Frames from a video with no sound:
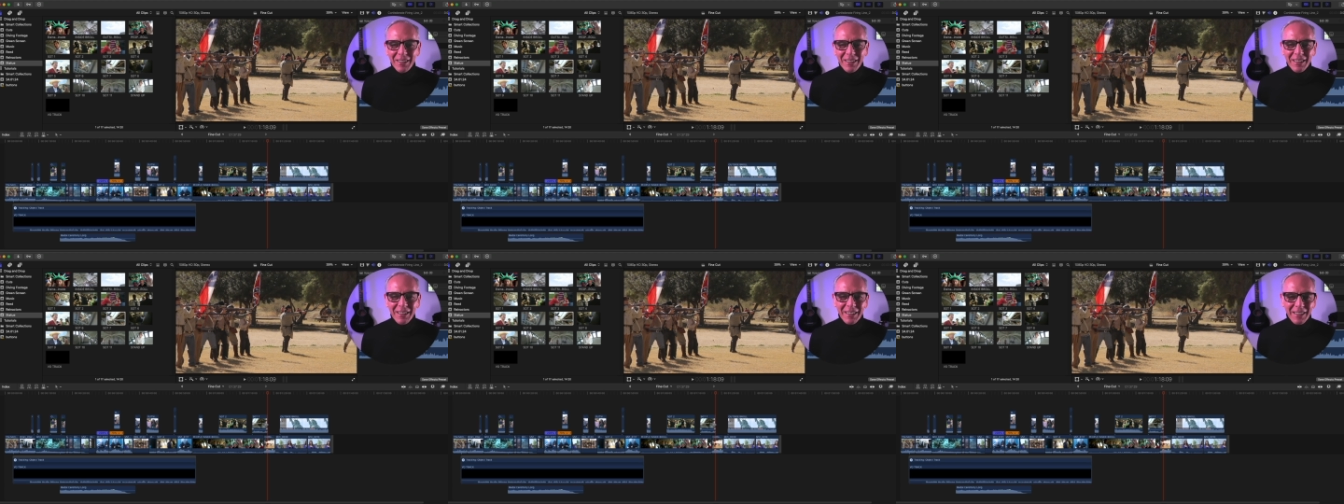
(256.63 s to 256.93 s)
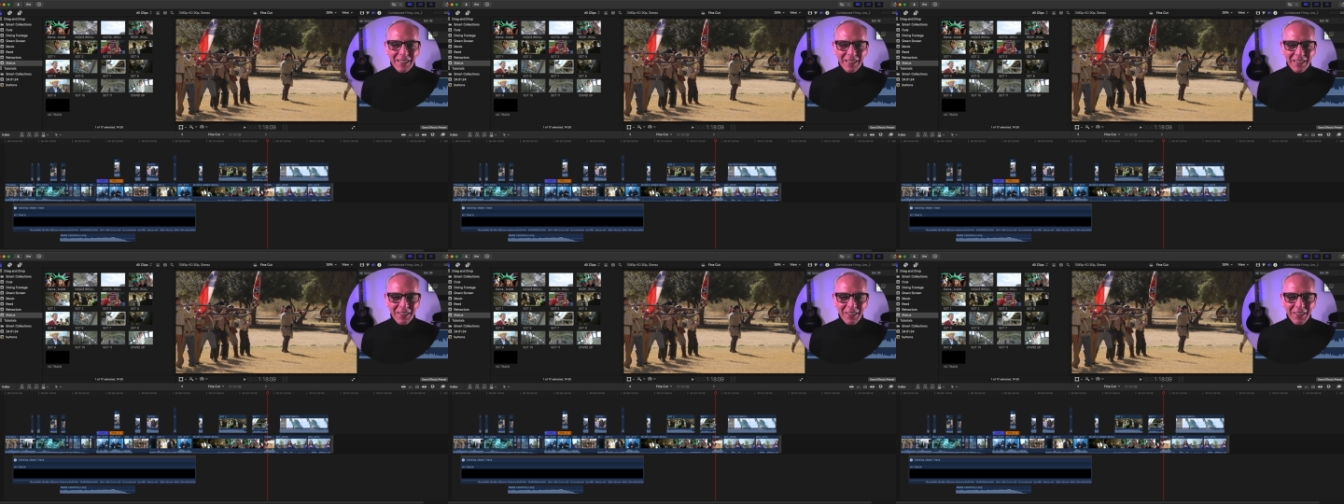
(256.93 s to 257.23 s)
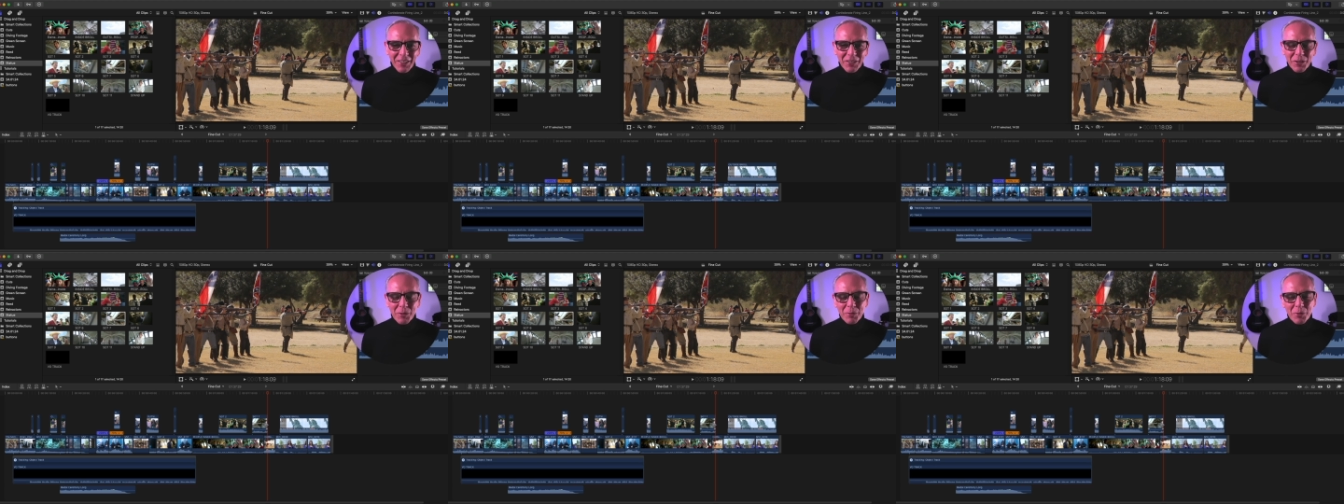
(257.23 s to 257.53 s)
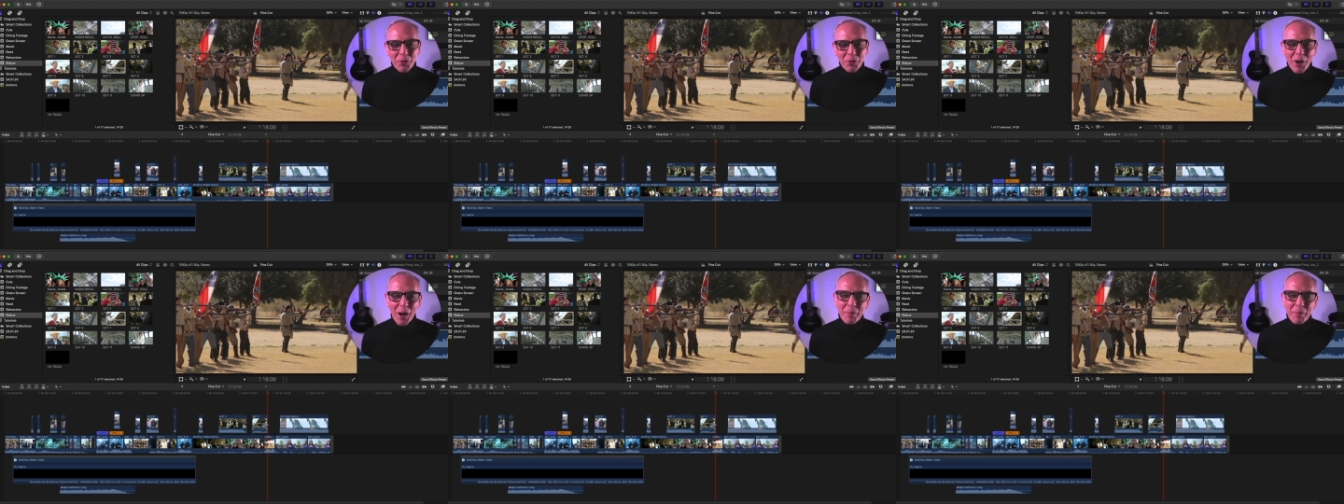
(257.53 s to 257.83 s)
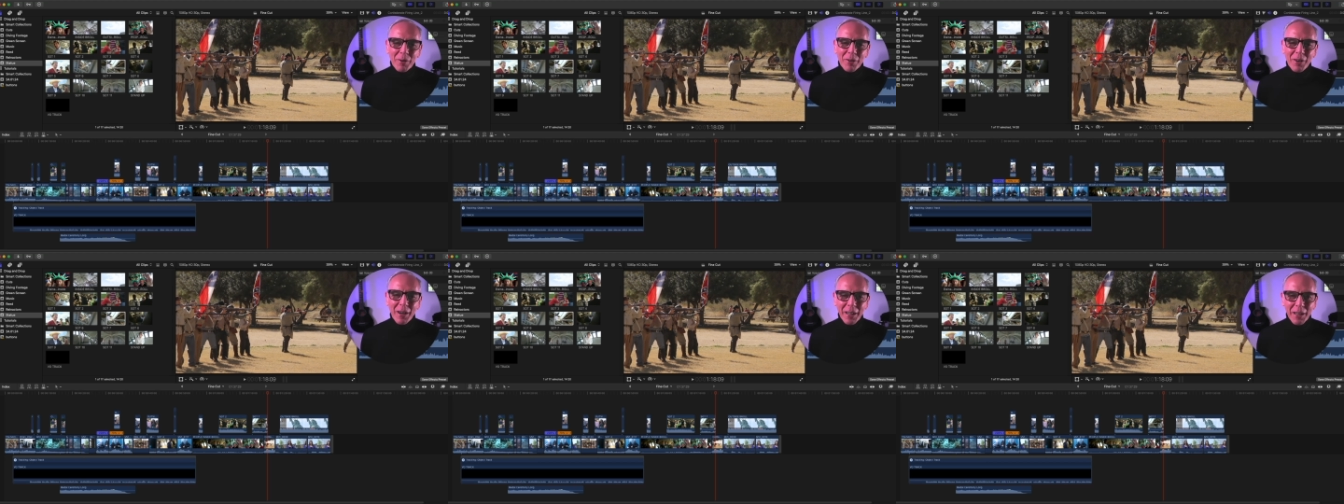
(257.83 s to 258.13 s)
And uh, subscribe or
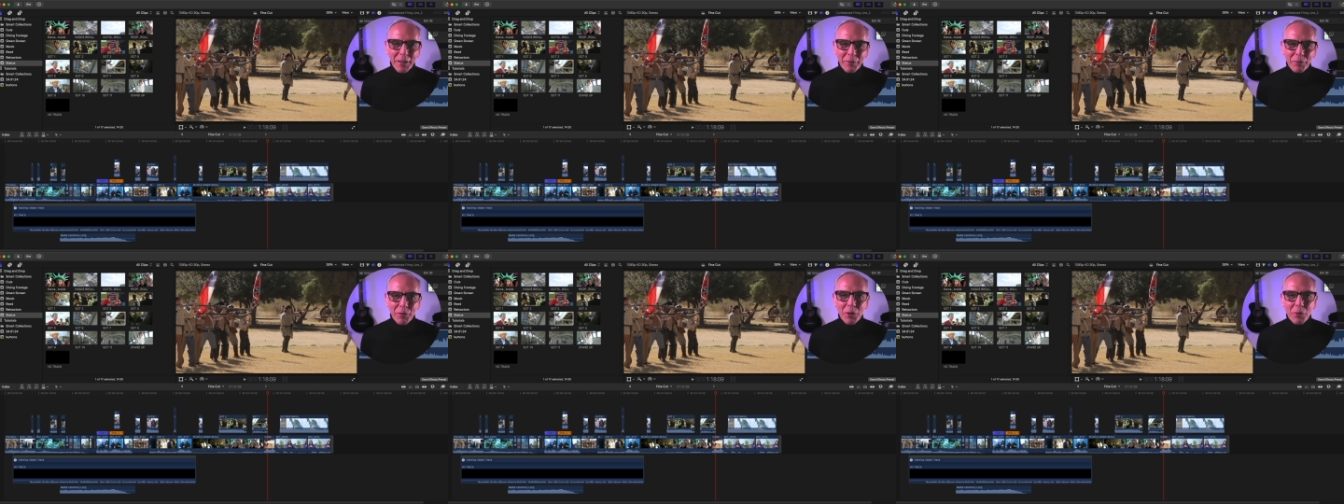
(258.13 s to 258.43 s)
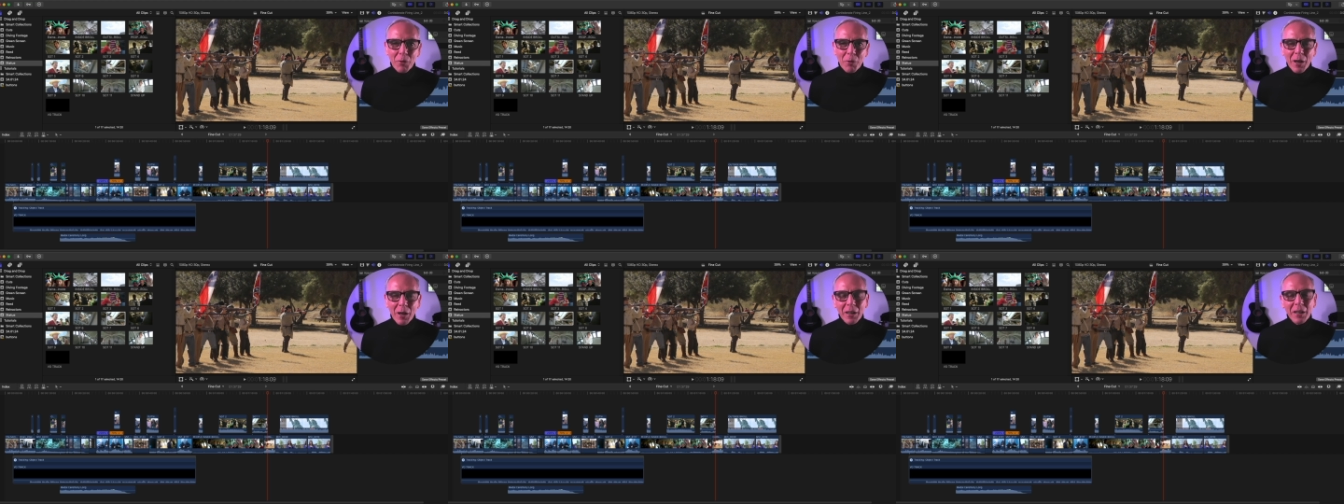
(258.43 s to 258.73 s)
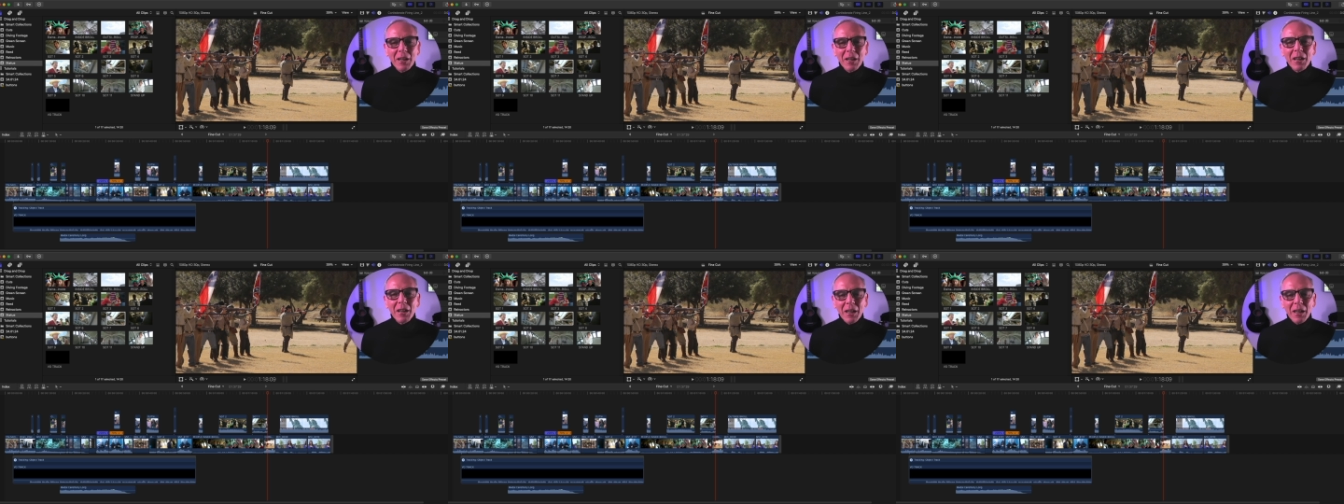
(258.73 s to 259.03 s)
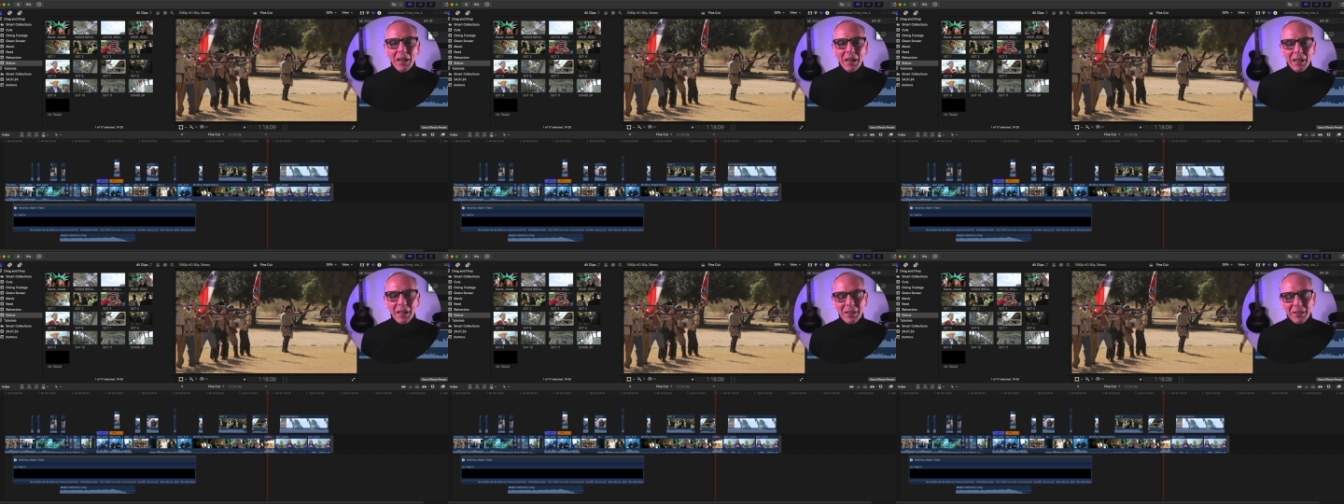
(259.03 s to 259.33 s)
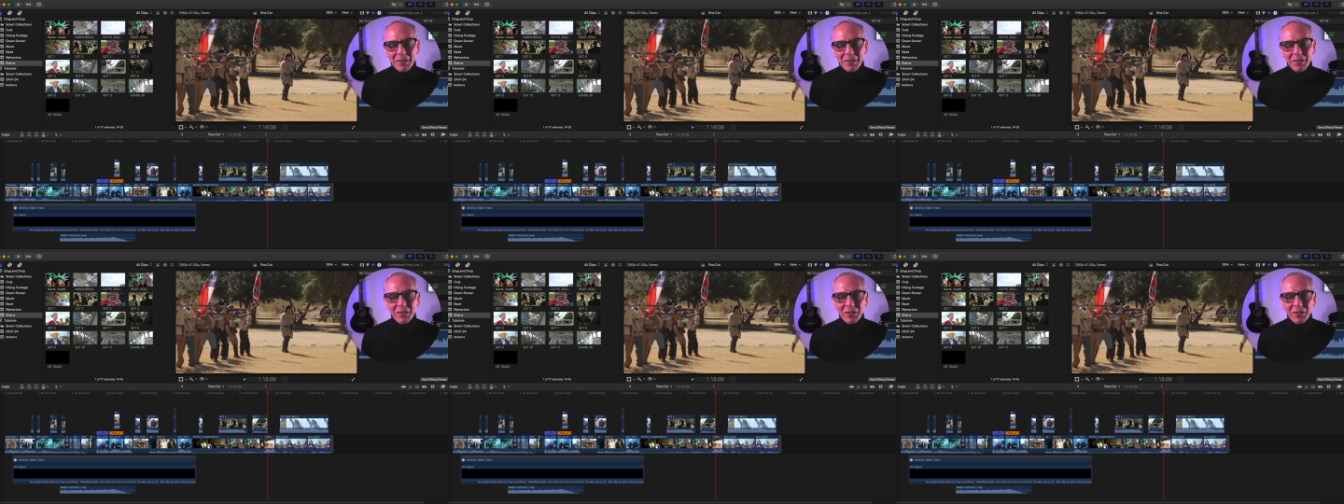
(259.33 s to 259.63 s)
like if you want and
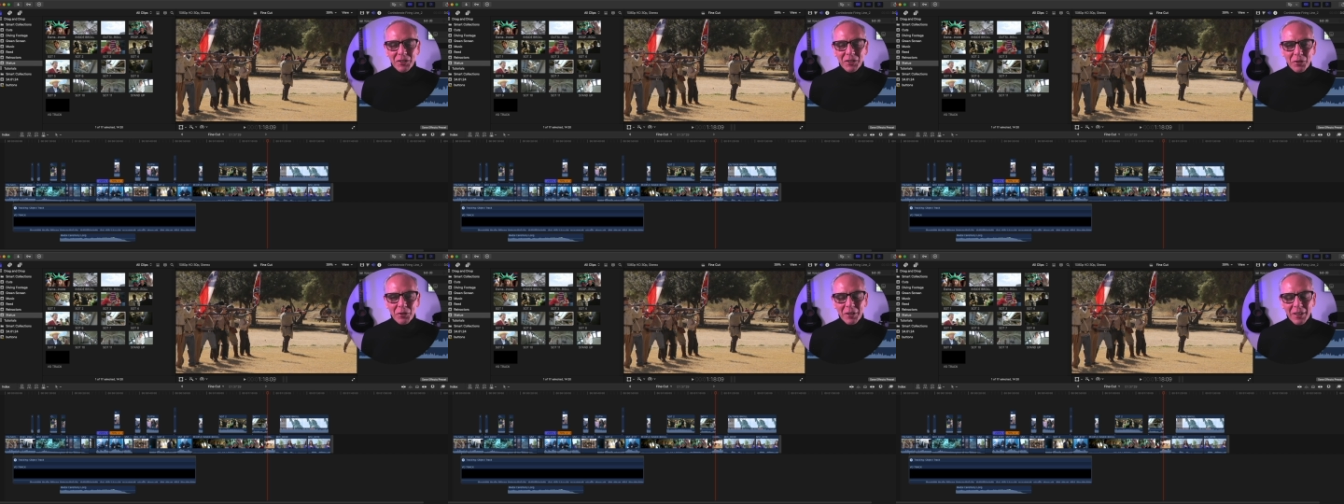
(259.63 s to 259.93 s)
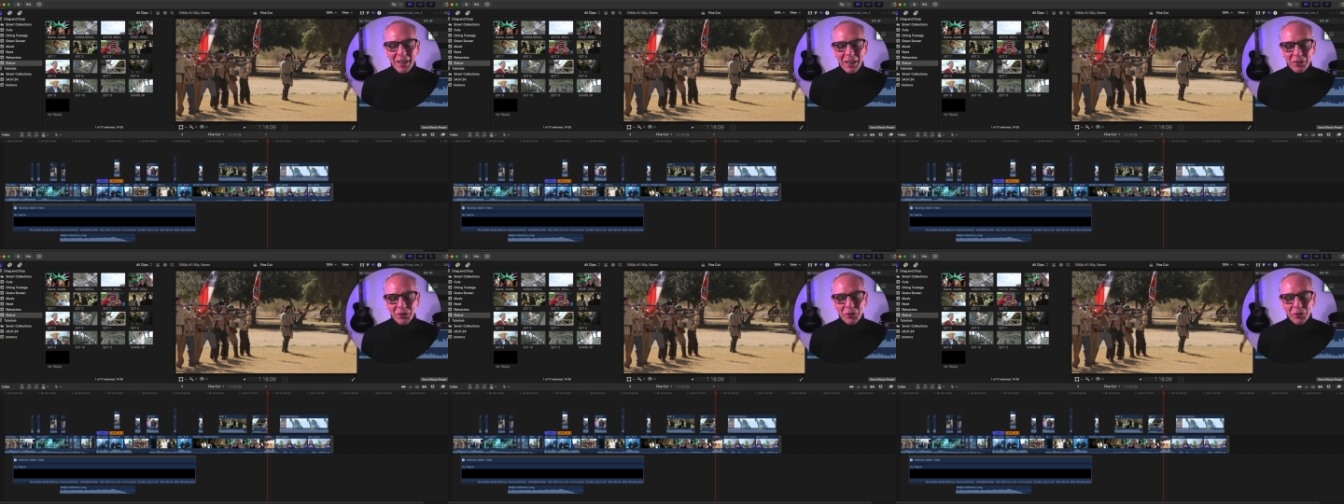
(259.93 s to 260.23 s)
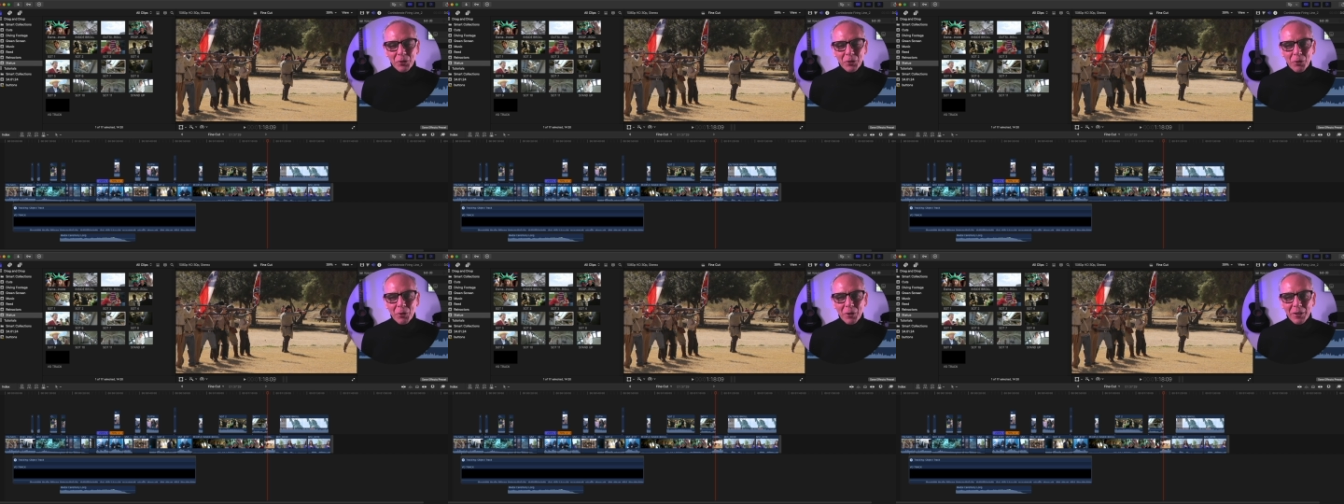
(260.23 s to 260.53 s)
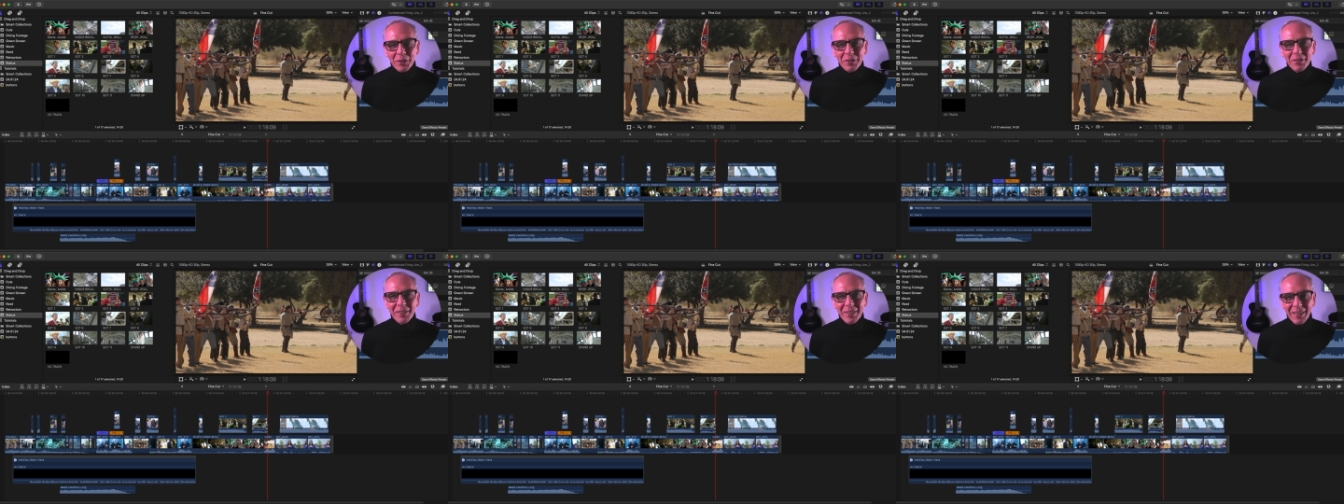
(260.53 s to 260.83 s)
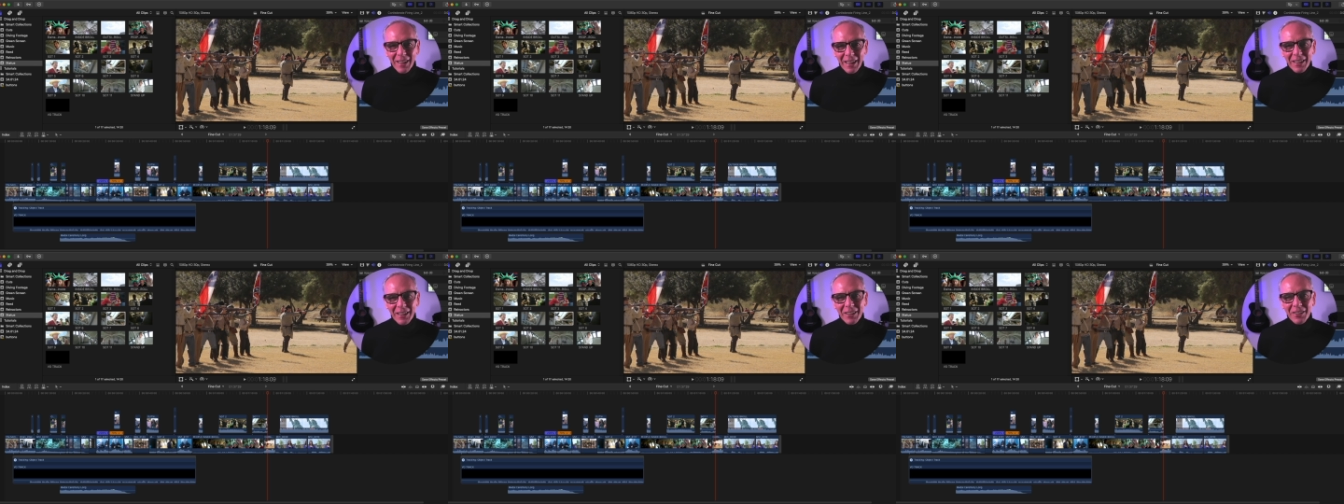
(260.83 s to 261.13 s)
see you in the next tutorial. Thank you.